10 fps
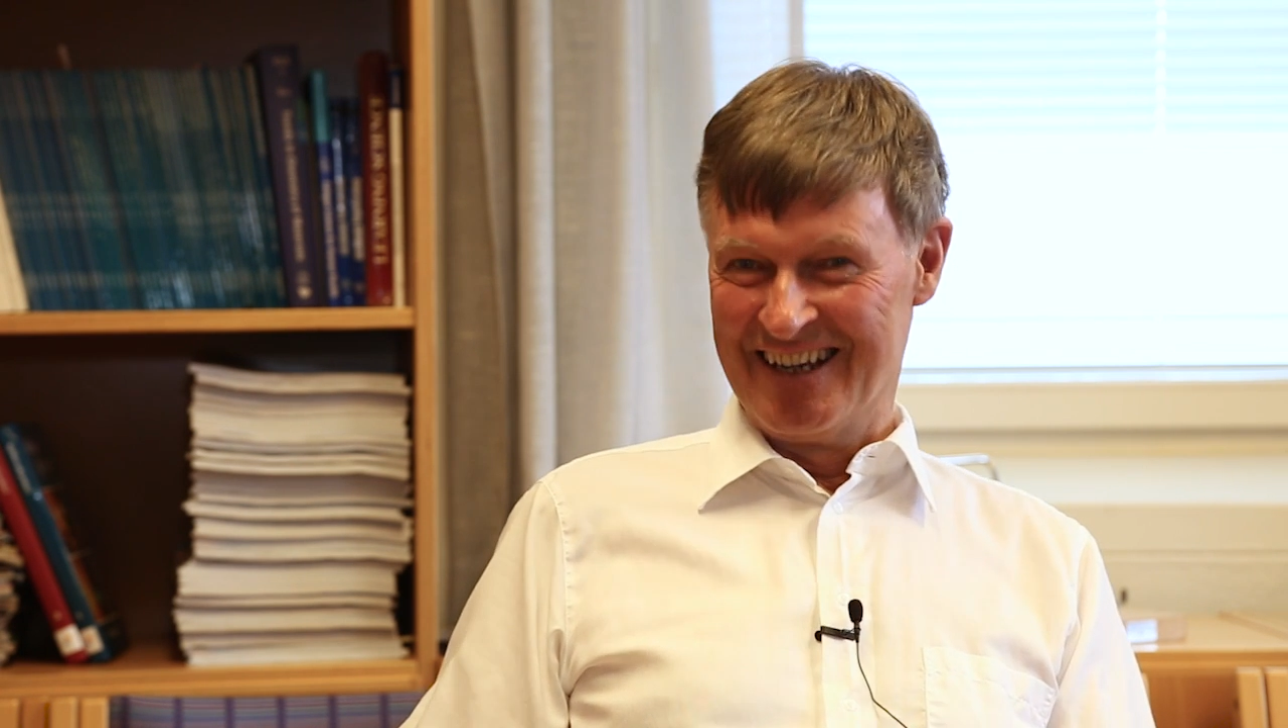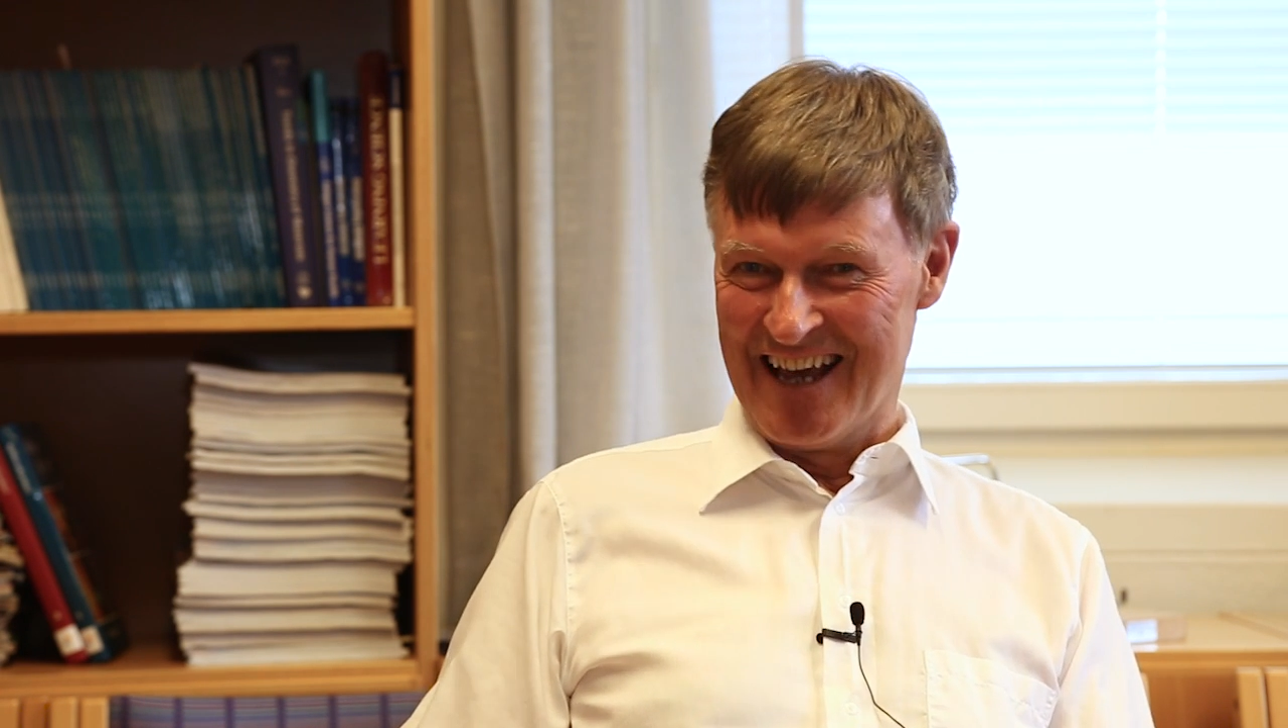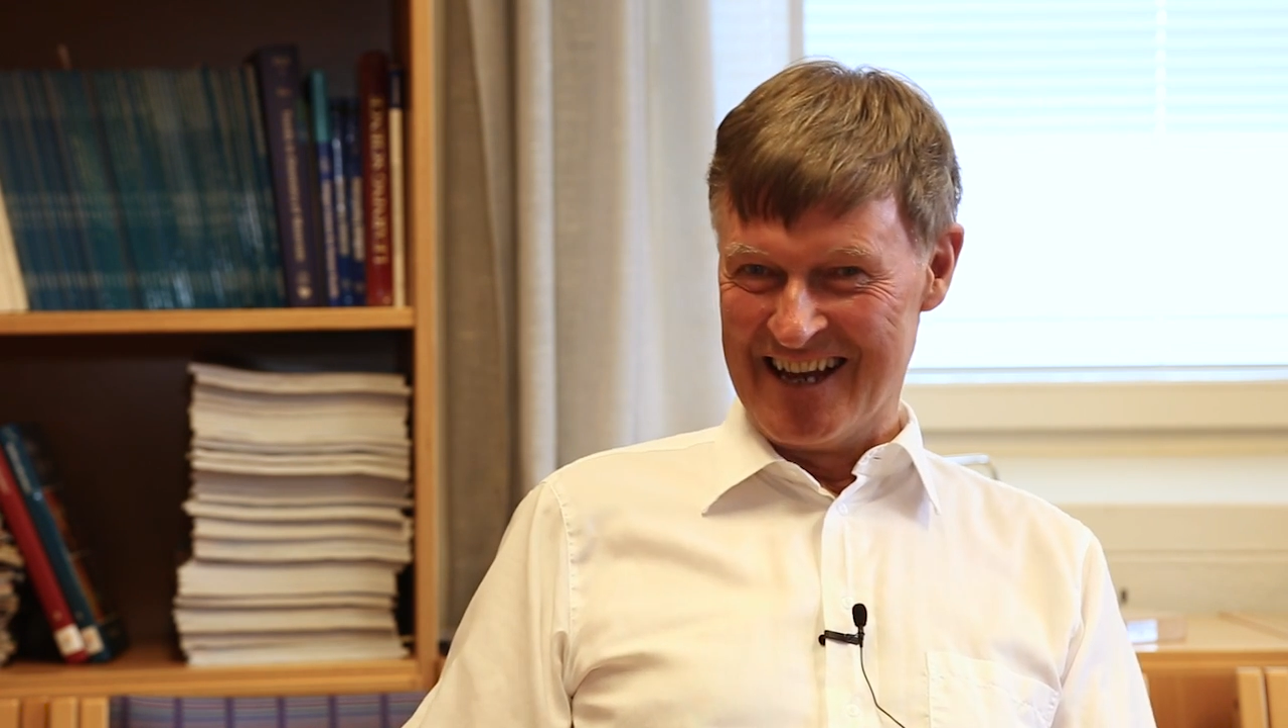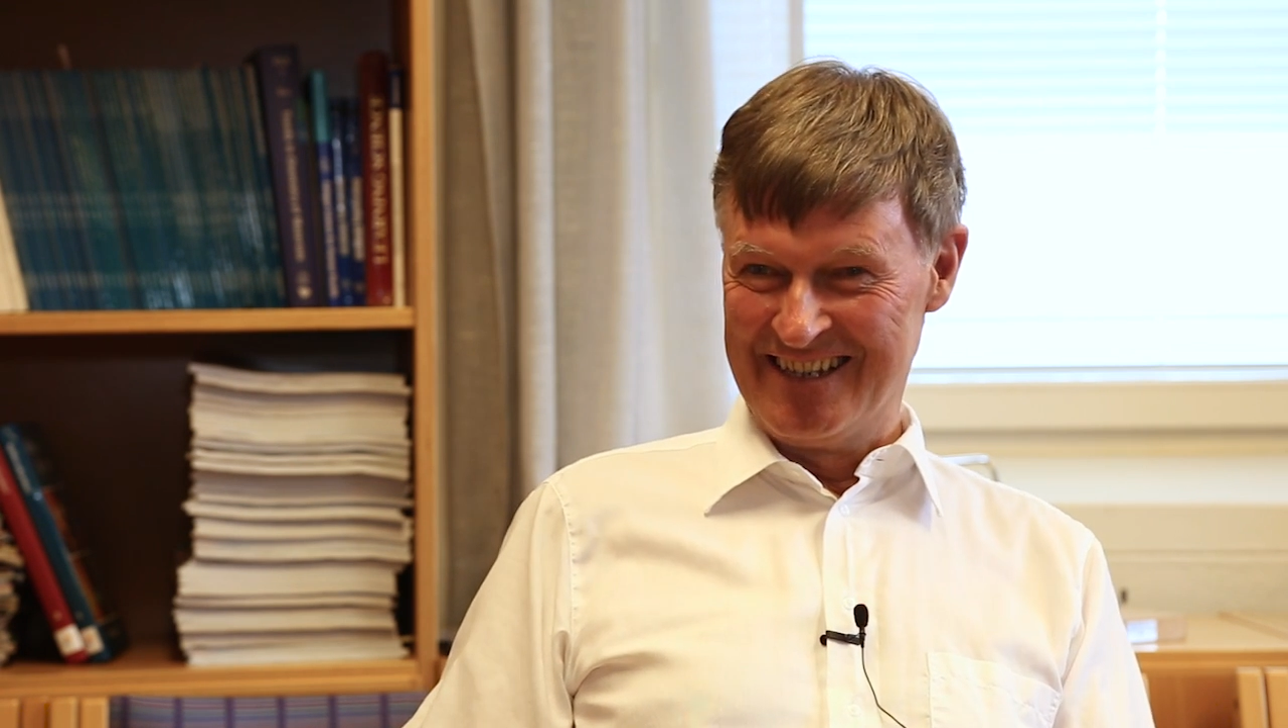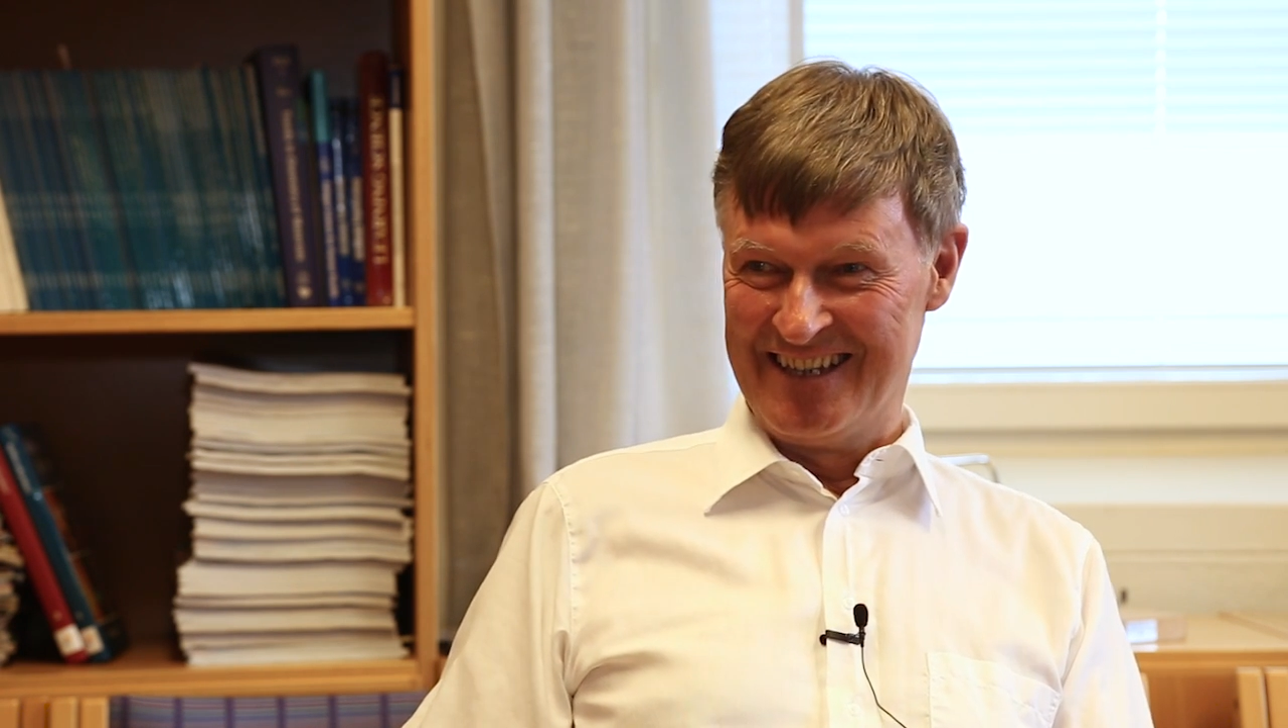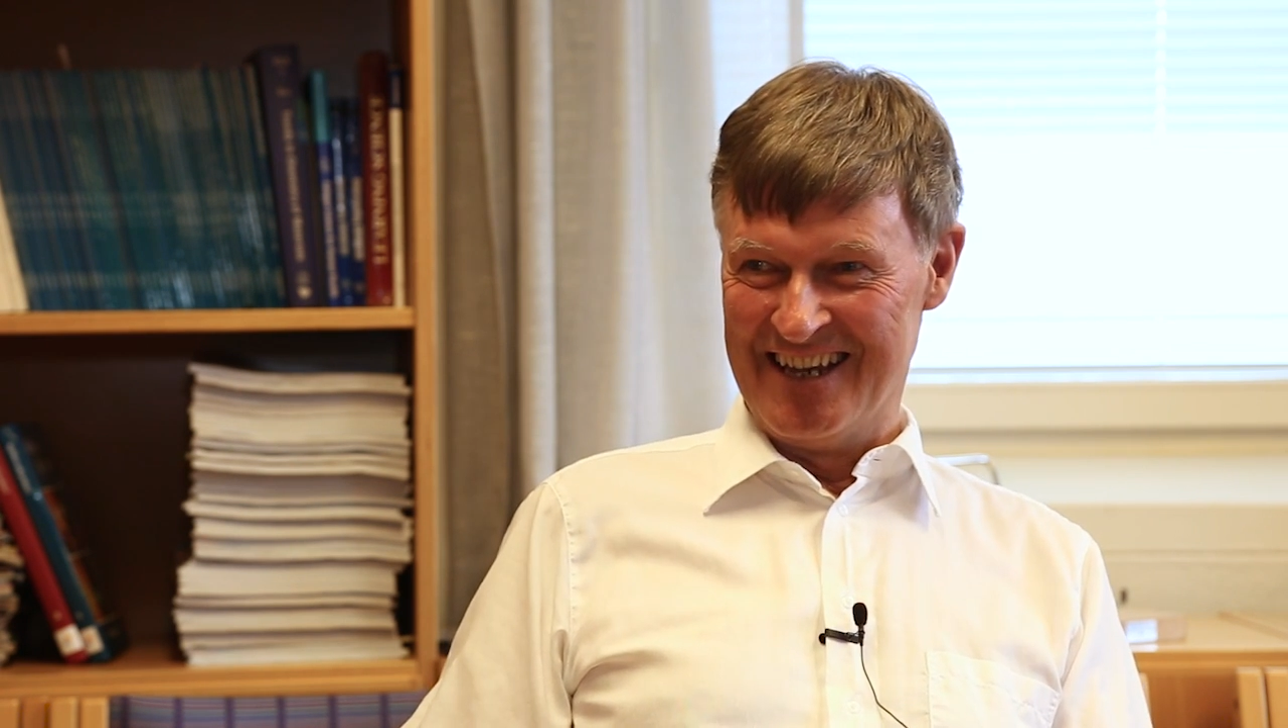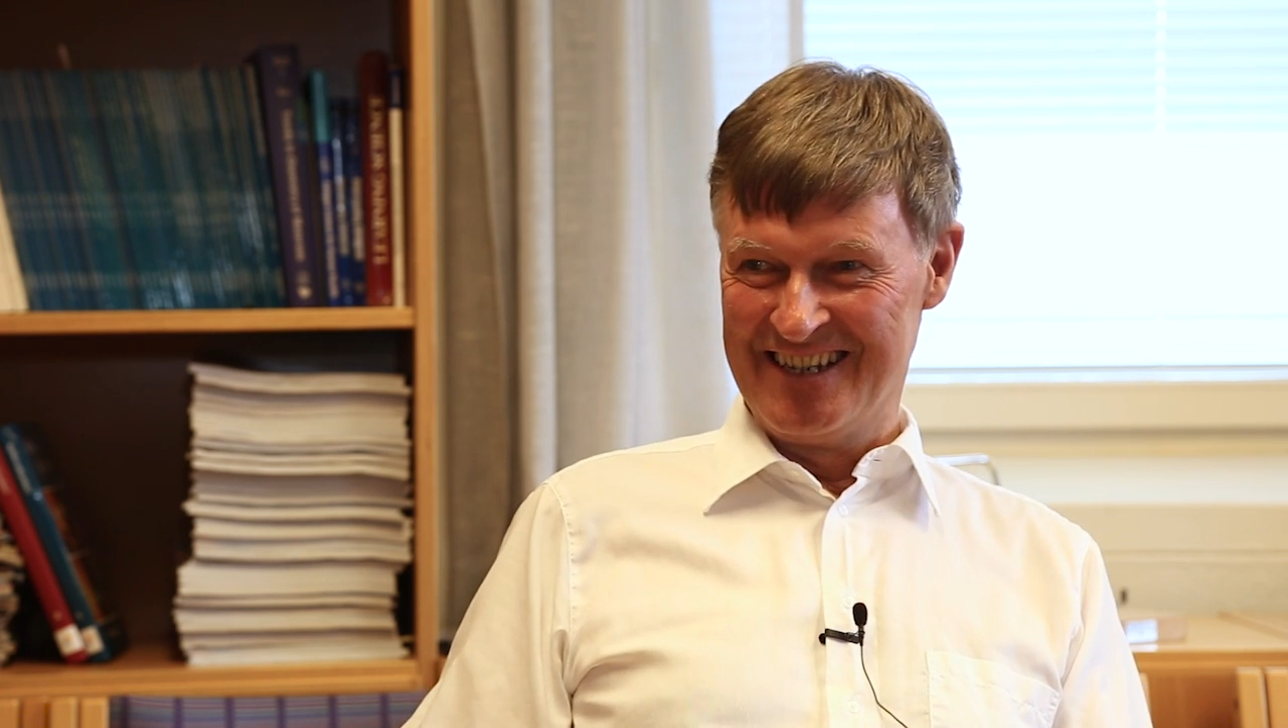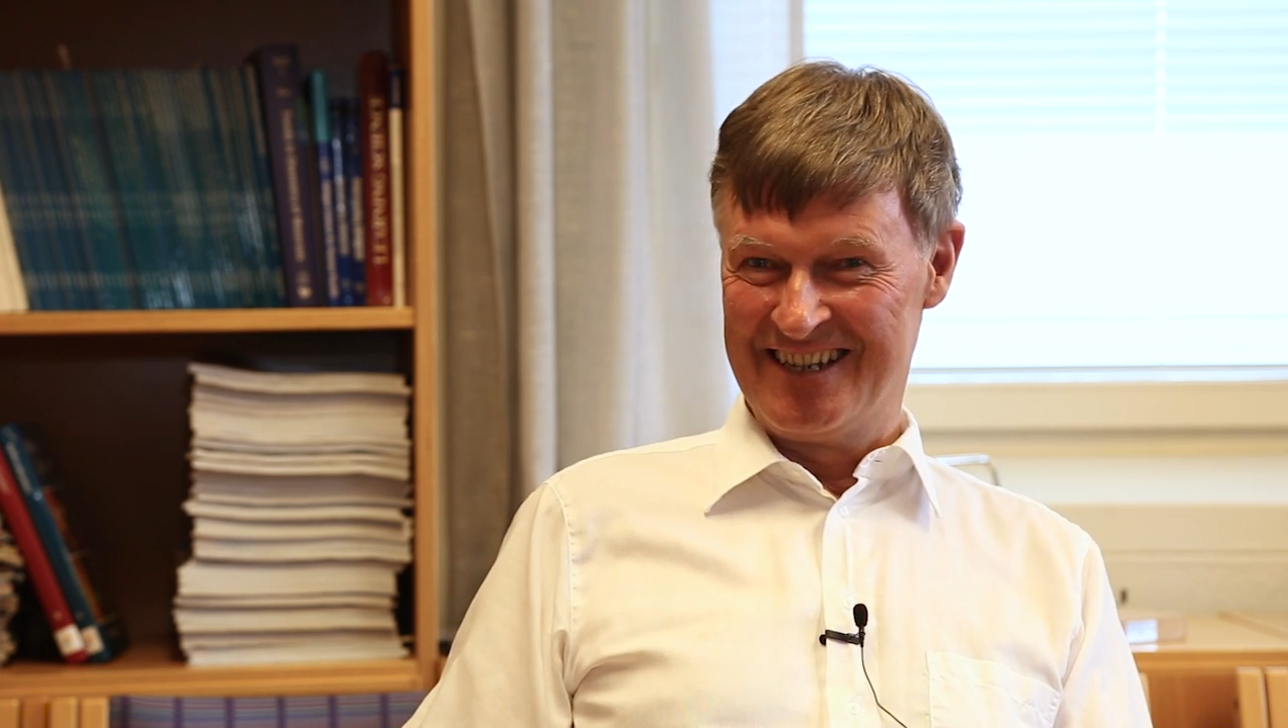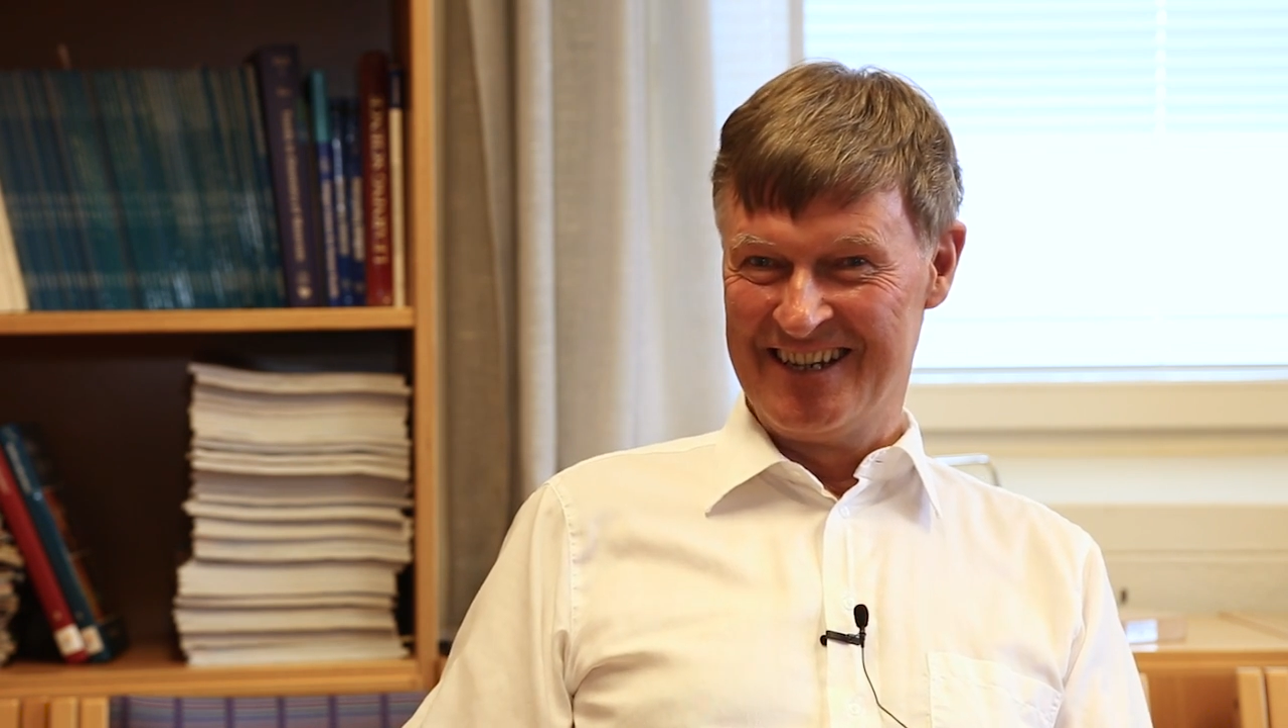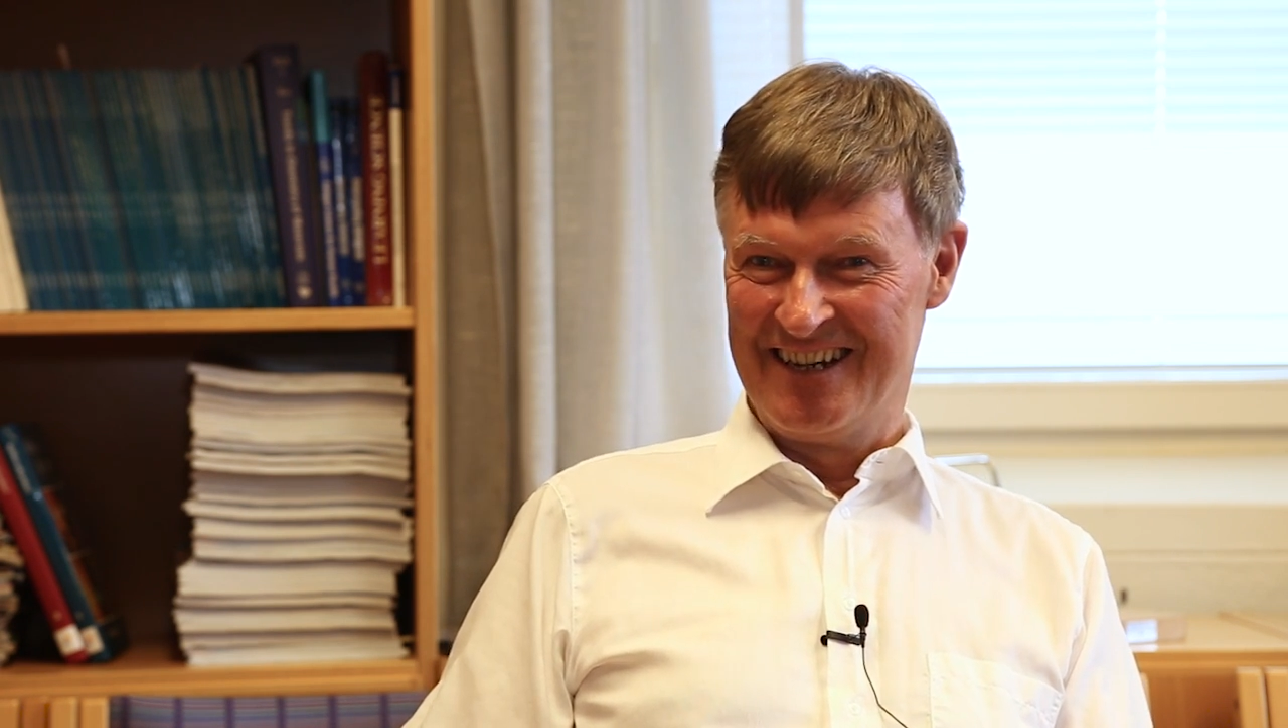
against this.